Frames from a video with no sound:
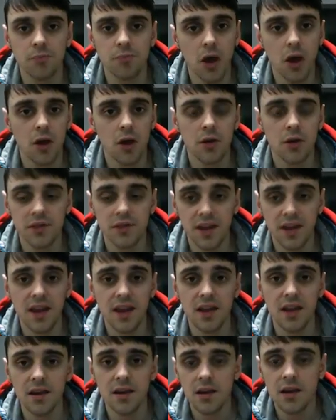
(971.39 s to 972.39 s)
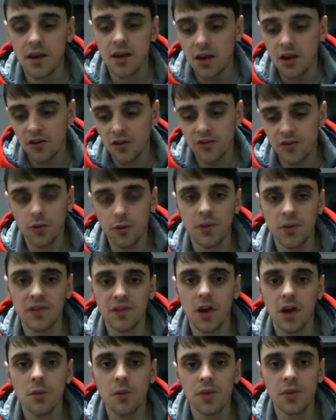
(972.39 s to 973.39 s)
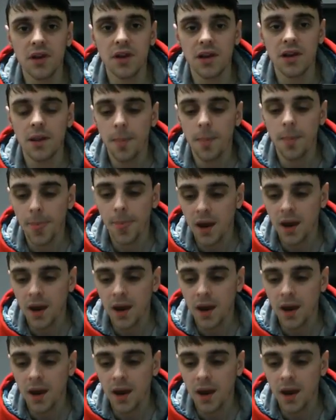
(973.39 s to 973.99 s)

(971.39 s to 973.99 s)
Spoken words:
per day from this company.